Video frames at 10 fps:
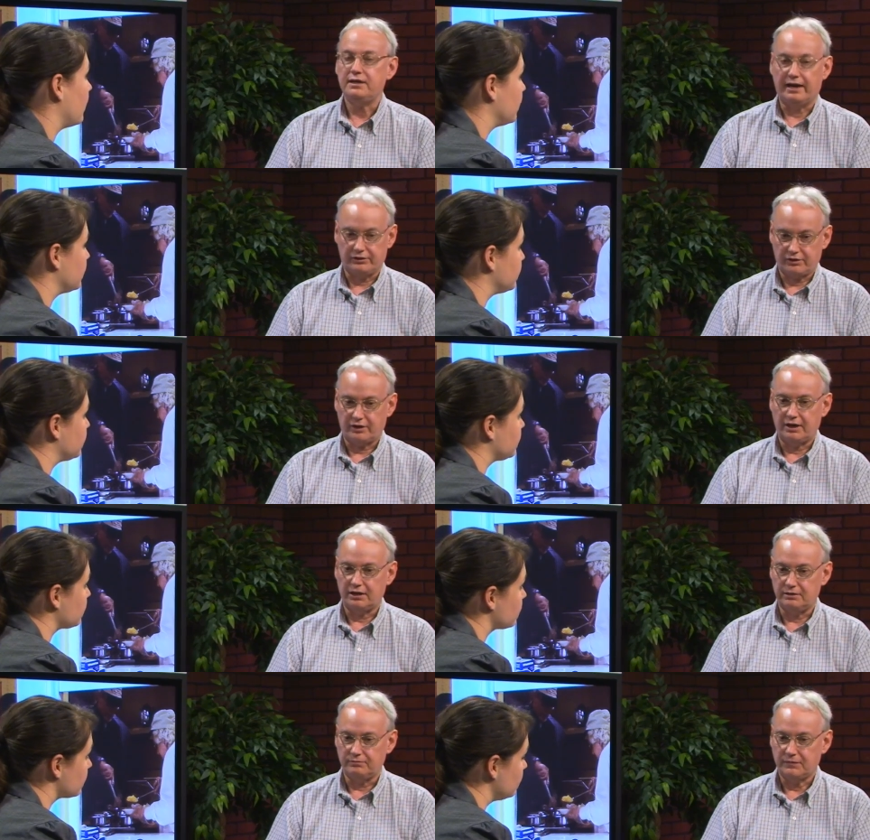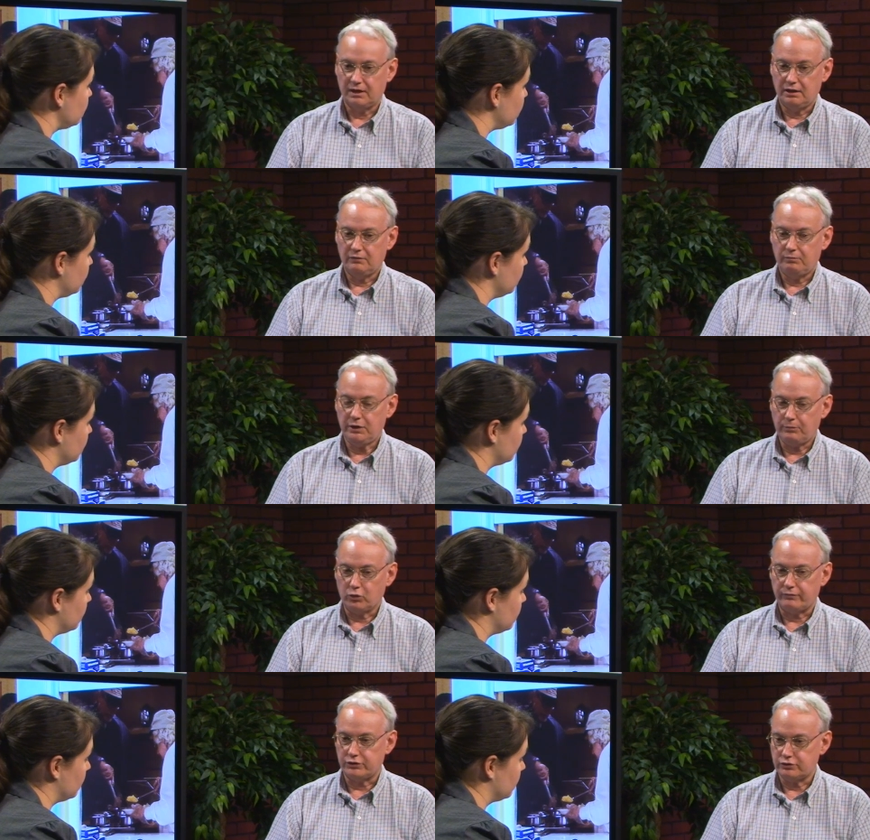Speaker 1: Yes. Um,
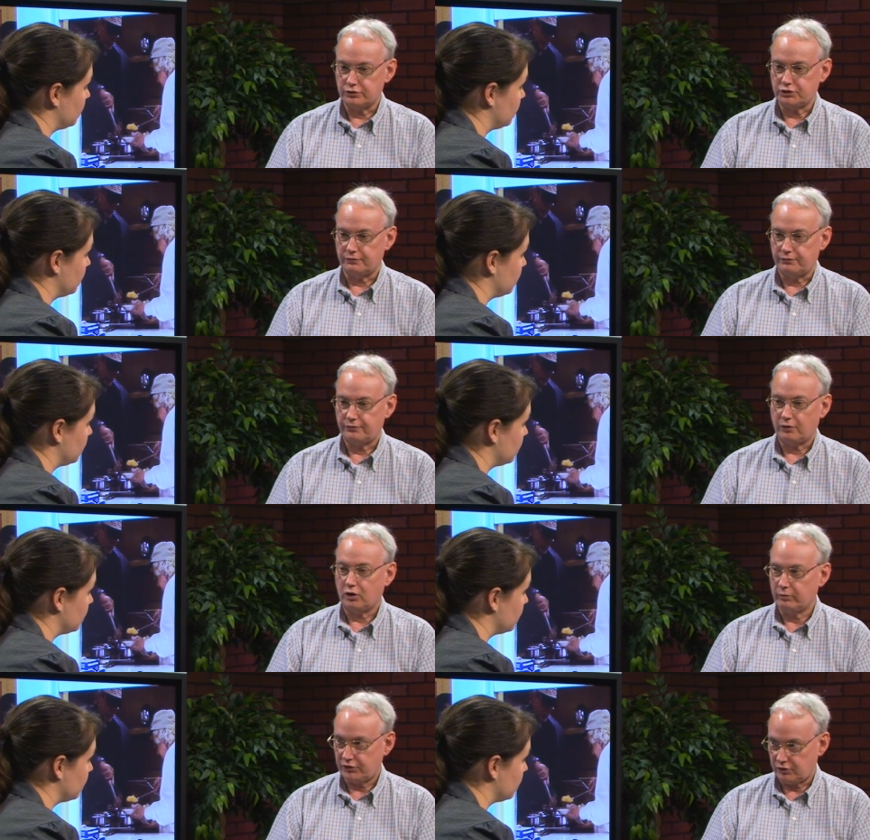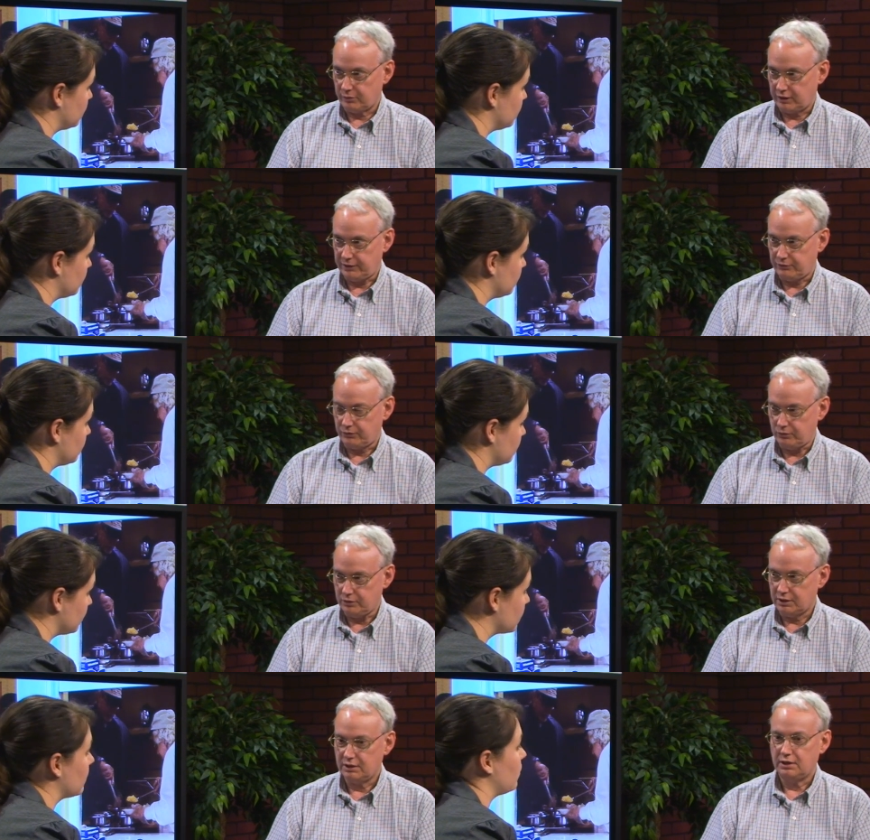people of the church have always supplied the
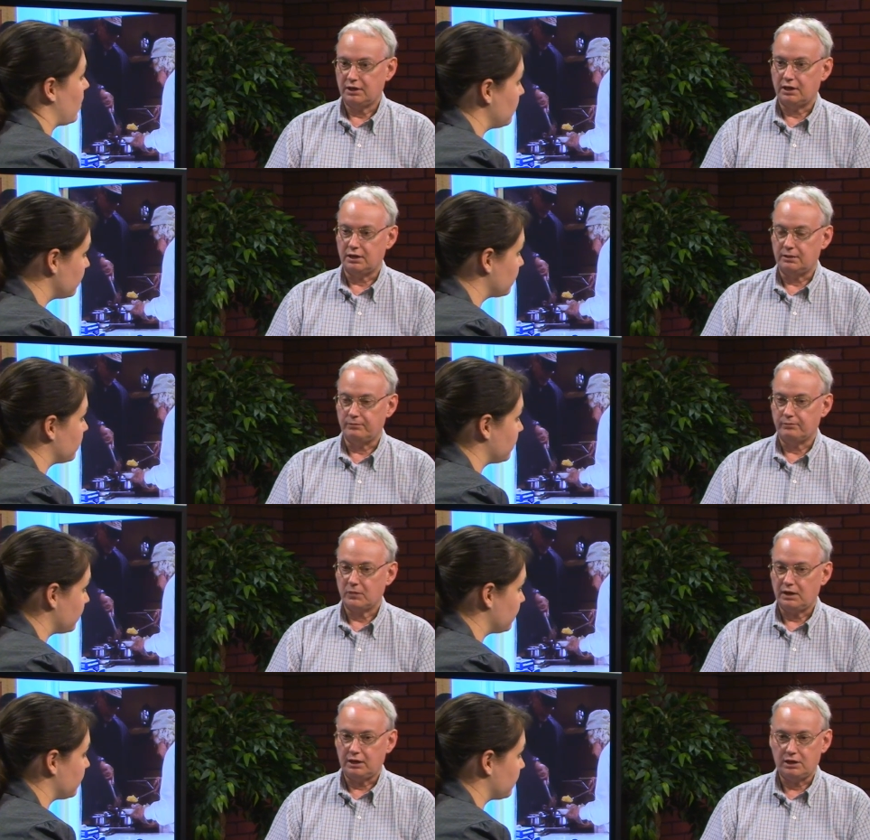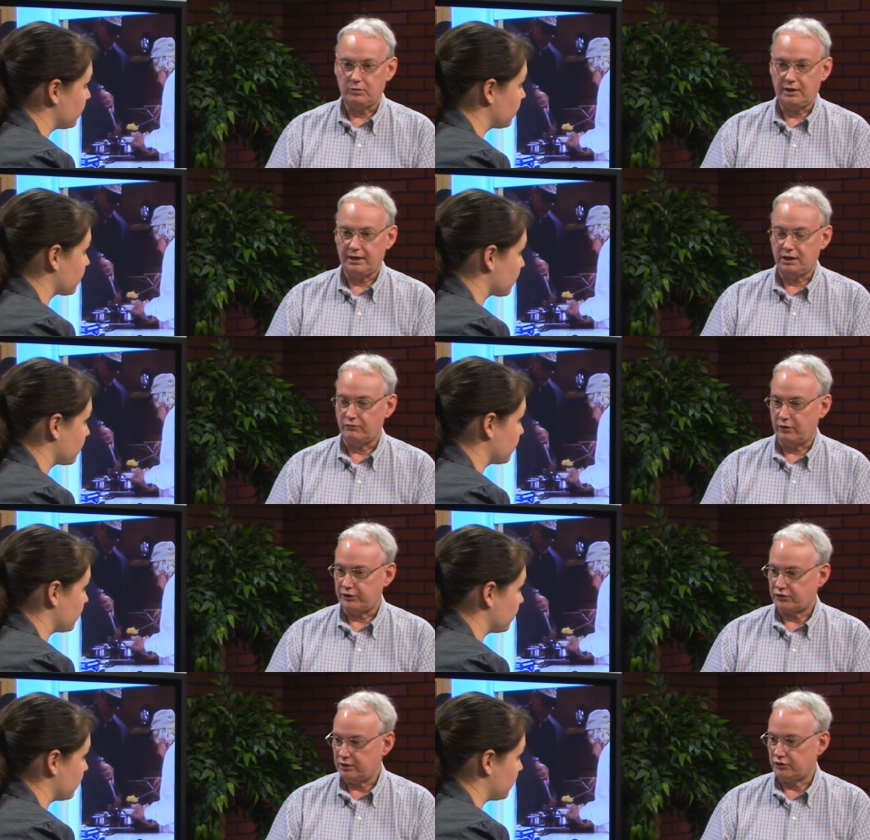food. Okay. Um, in the beginning,
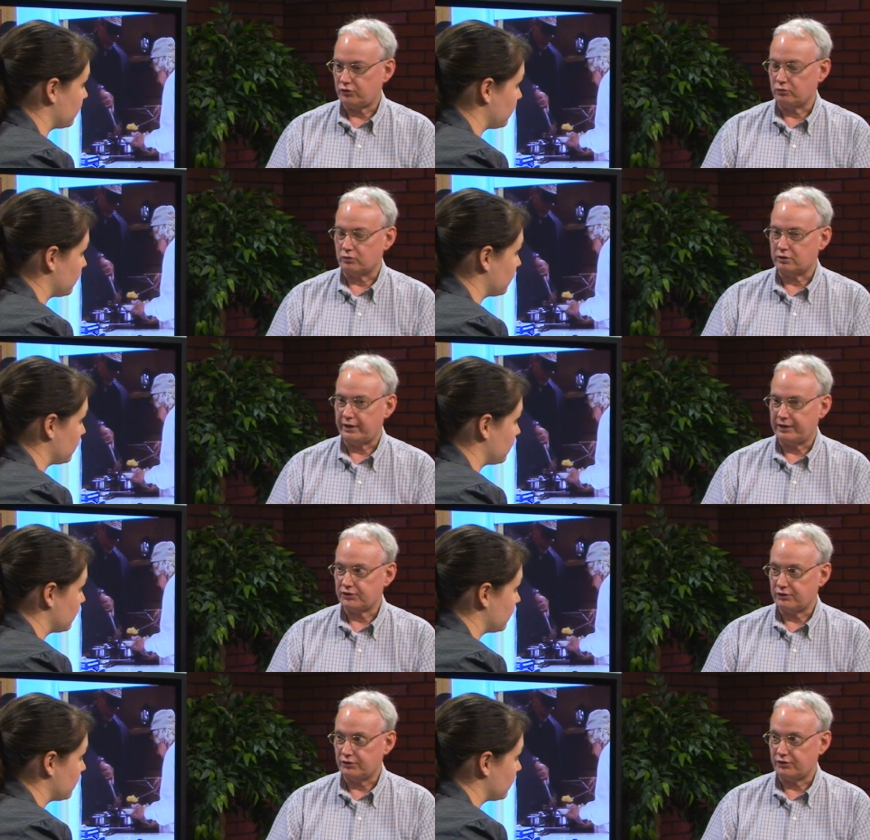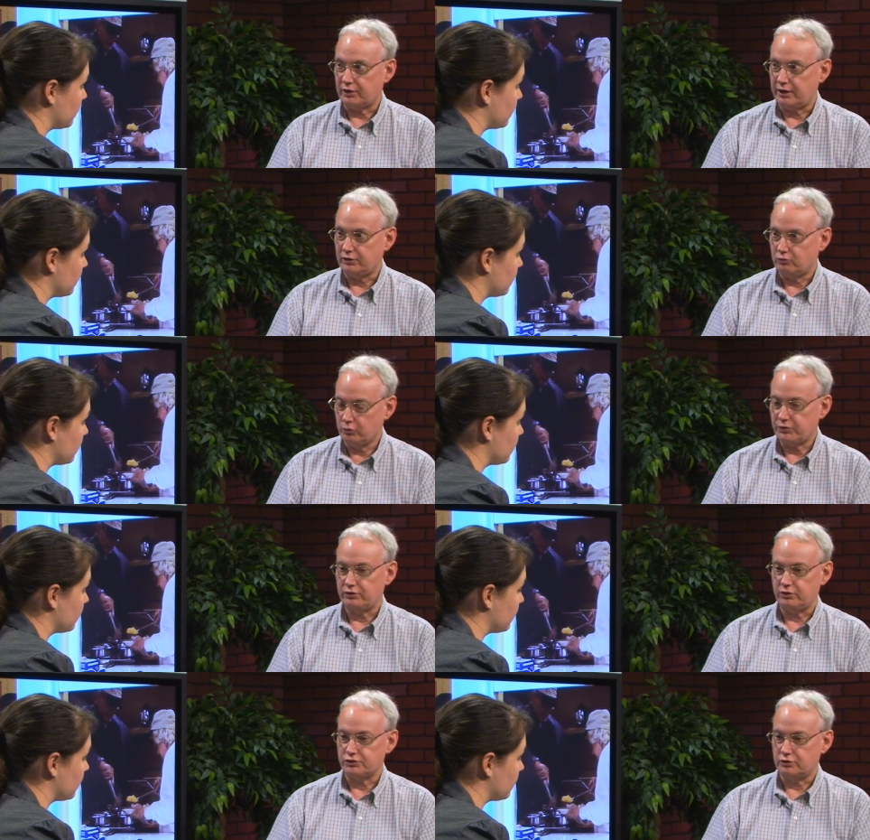various Sunday school classes and groups
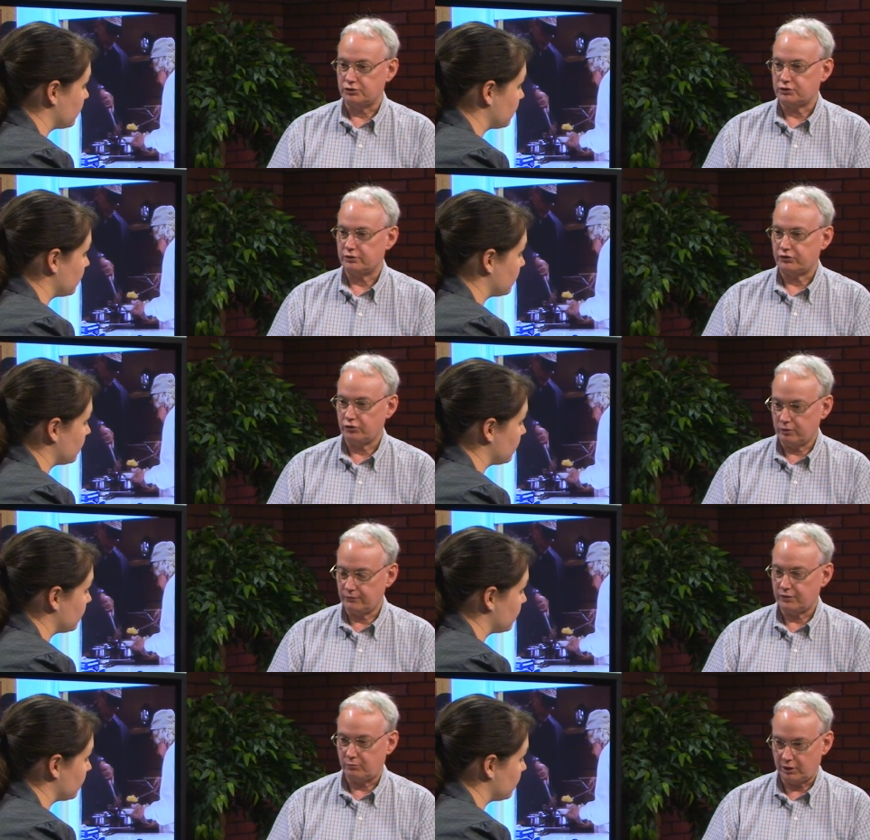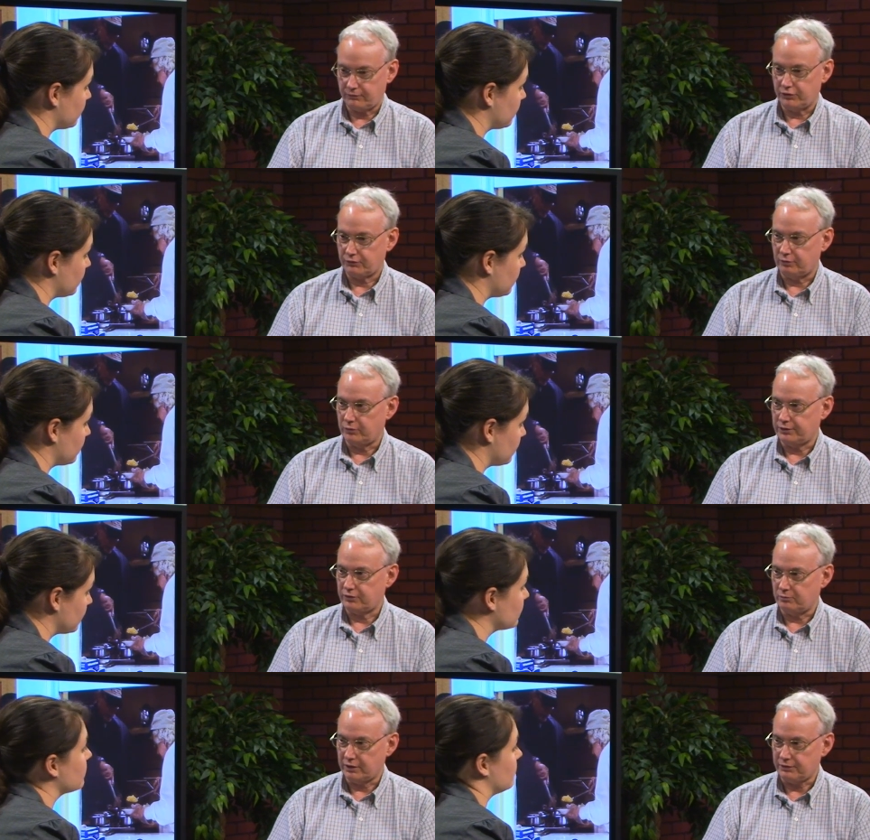in the church served breakfast from
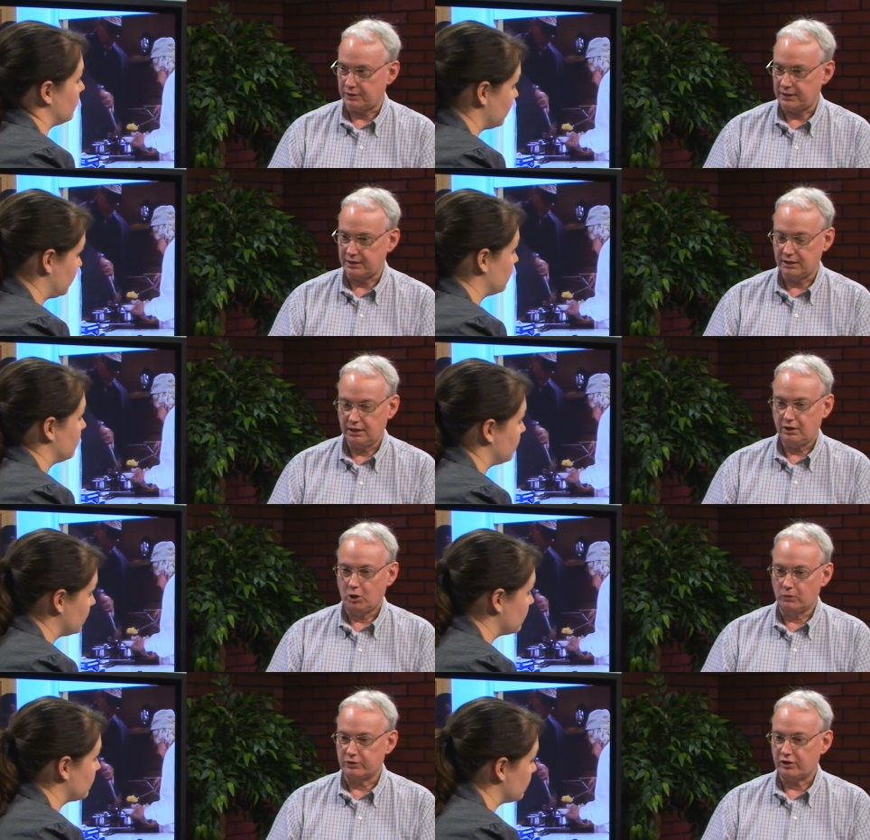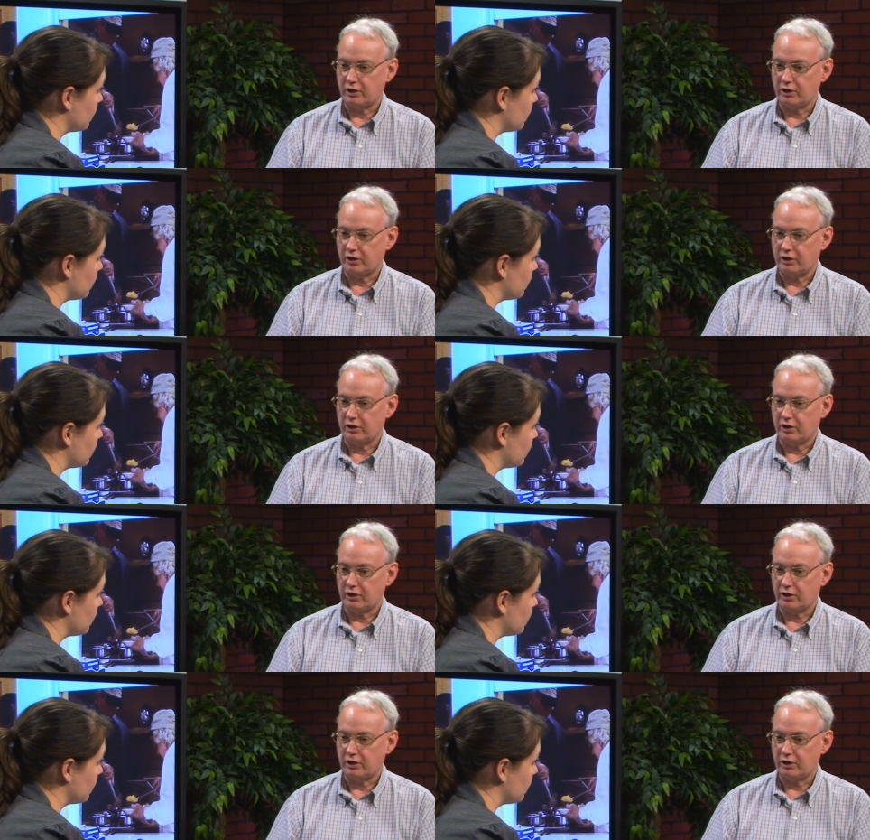month to month. And then over